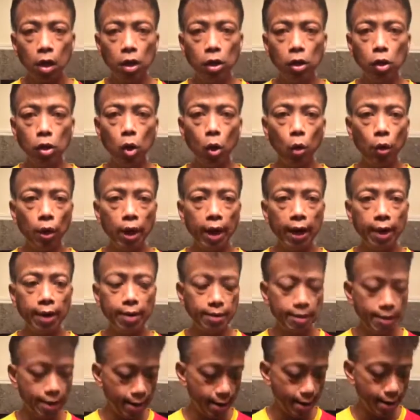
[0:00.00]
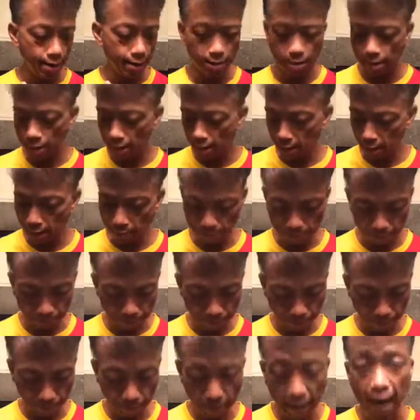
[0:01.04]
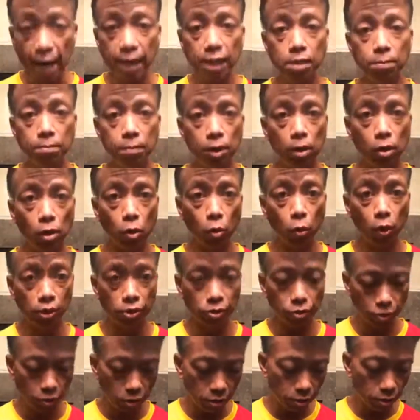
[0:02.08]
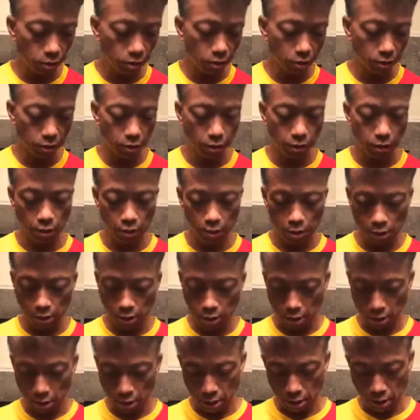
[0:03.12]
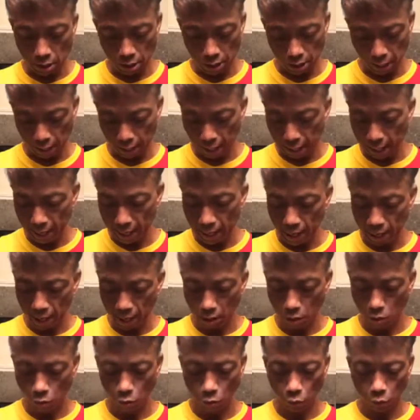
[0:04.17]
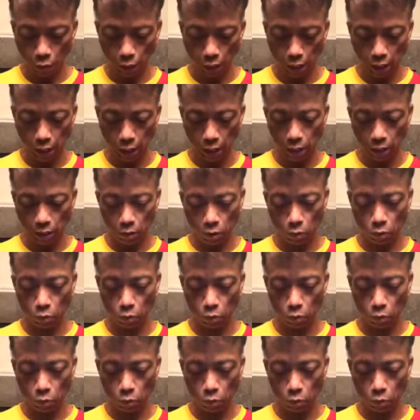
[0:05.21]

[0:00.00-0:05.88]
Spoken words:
go ahead and ask me your questions. And again, we